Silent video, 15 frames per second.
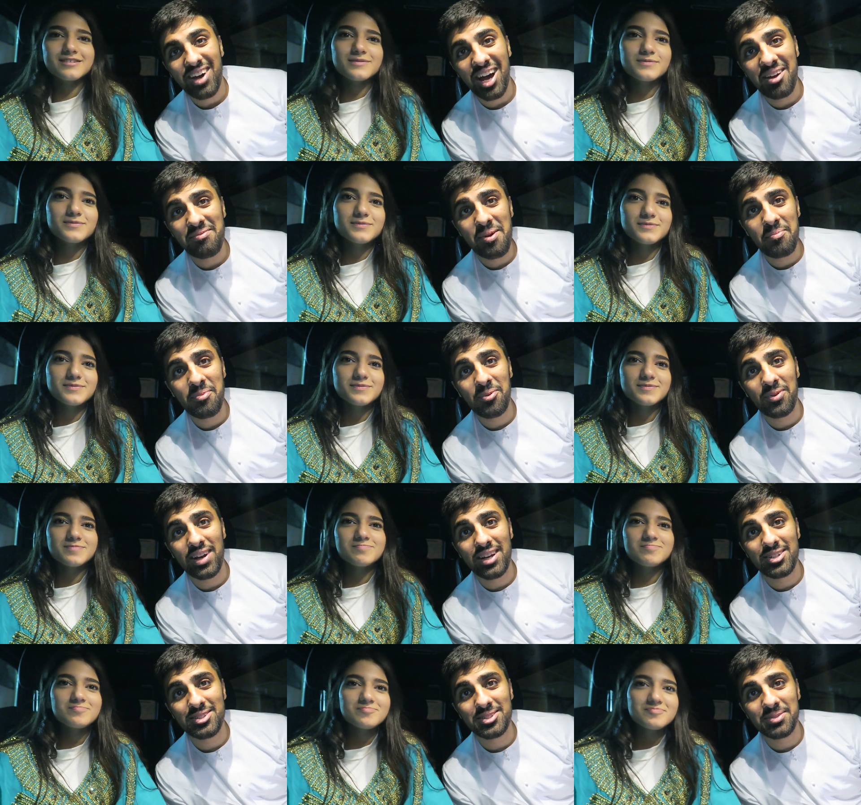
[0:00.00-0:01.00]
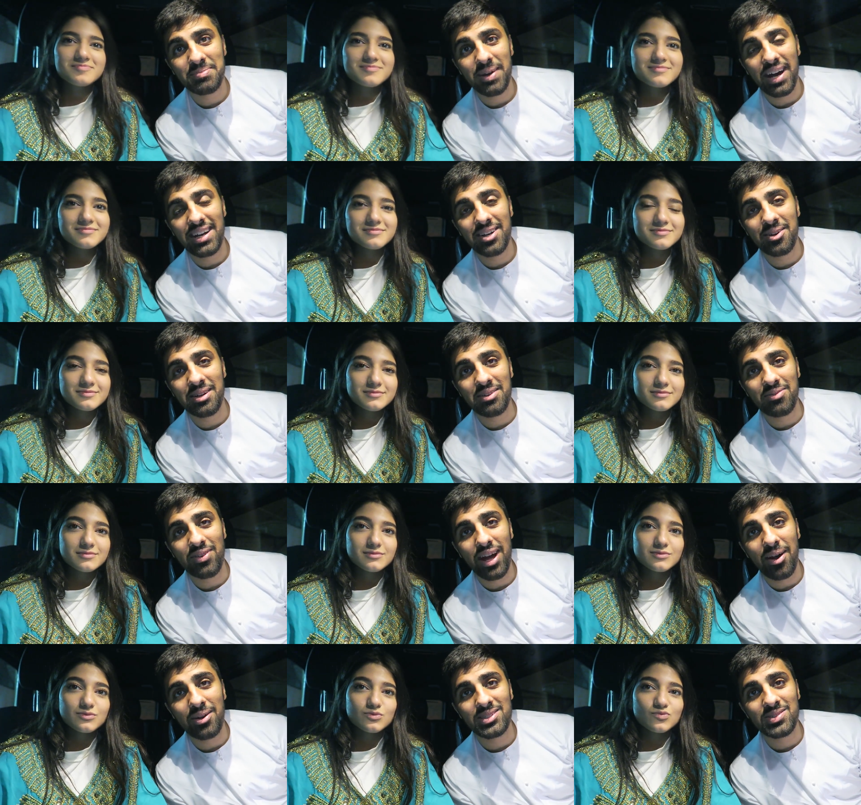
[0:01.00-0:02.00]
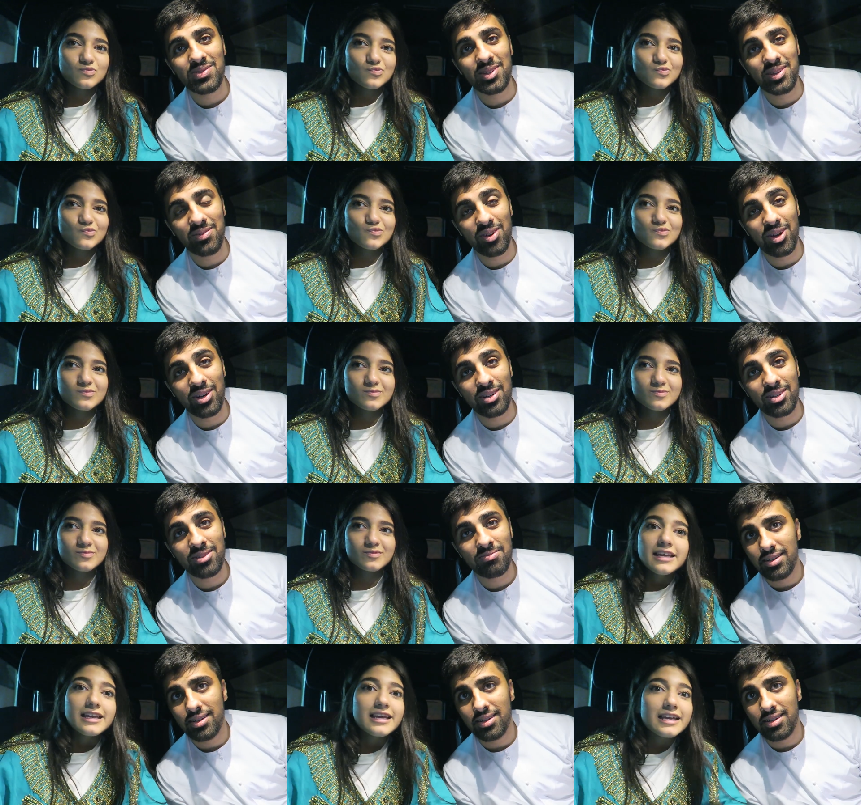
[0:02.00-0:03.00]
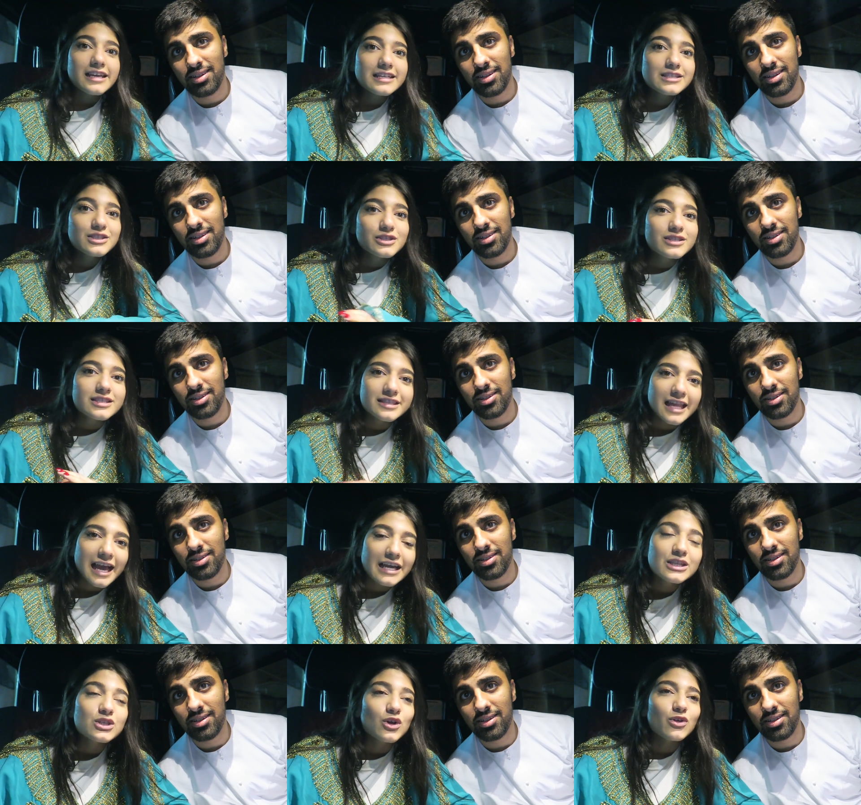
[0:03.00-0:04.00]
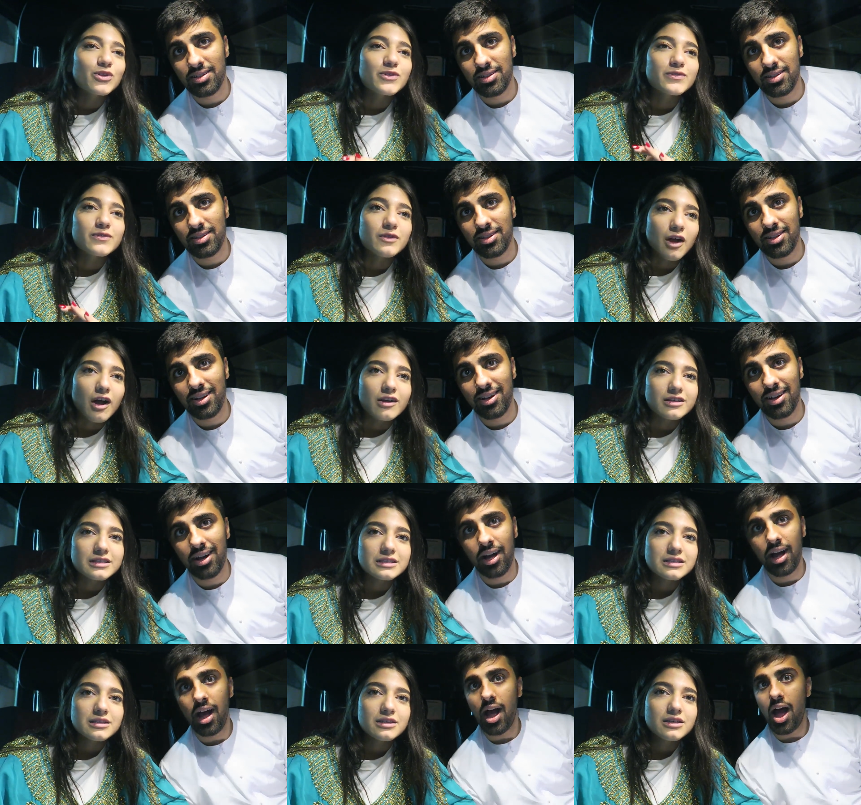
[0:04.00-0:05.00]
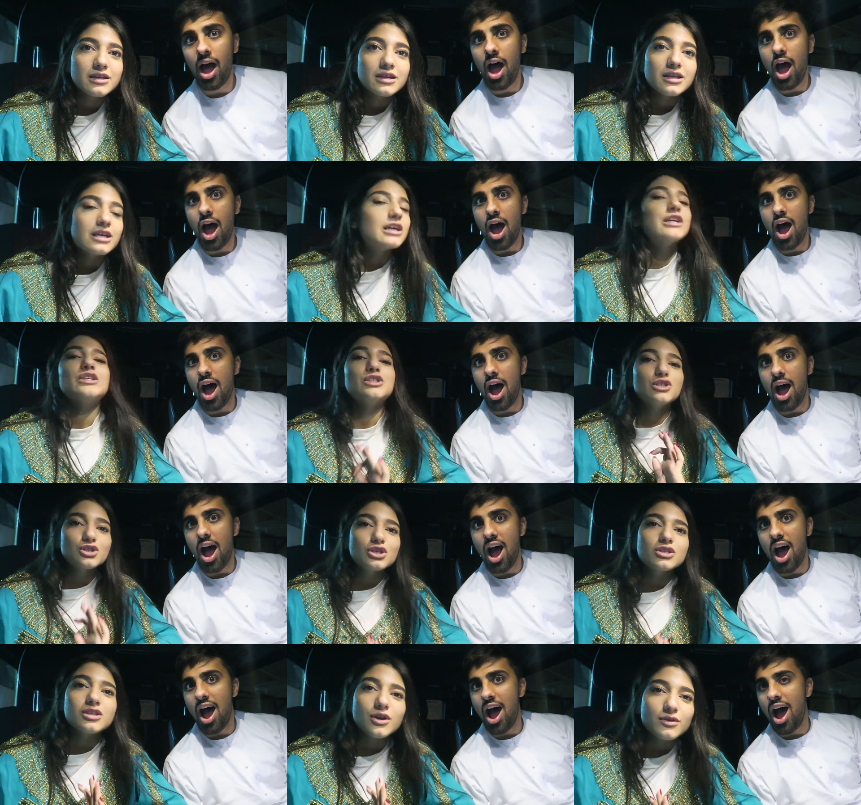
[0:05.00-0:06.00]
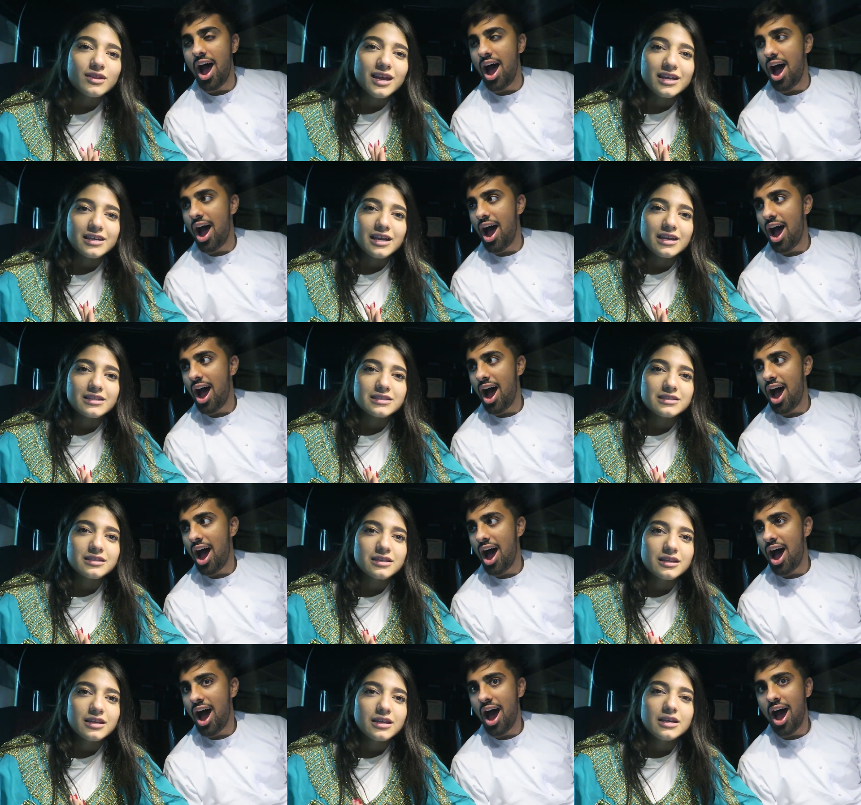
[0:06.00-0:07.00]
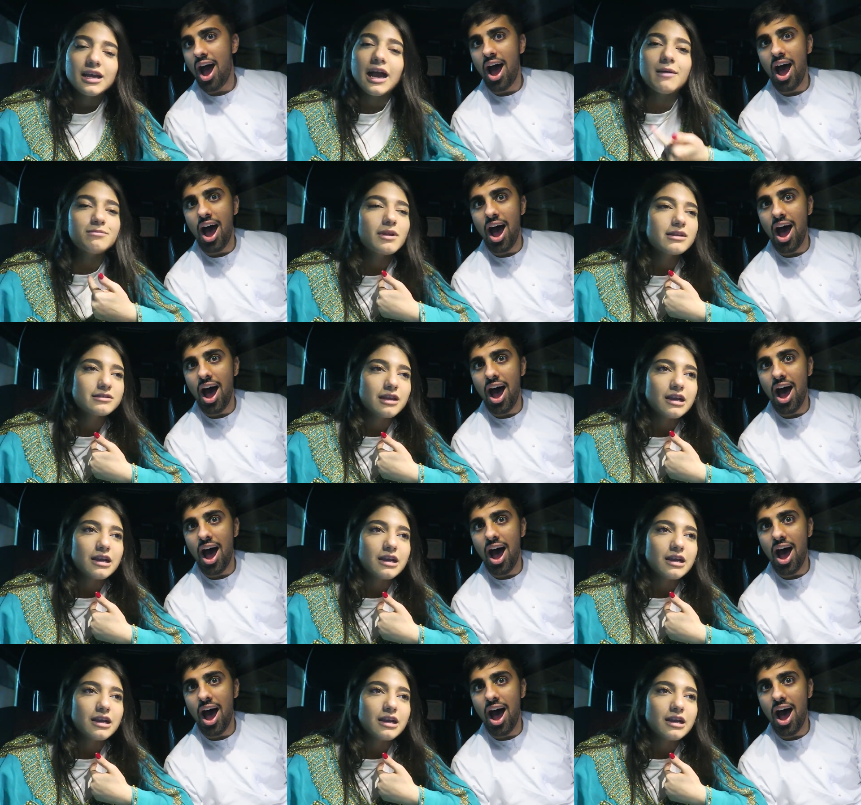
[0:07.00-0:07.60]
Speaker 1: I remember when I used to buy Narin flowers for the vlog
Speaker 2: He's just nice on the vlogs. You should know that, guys. I'm not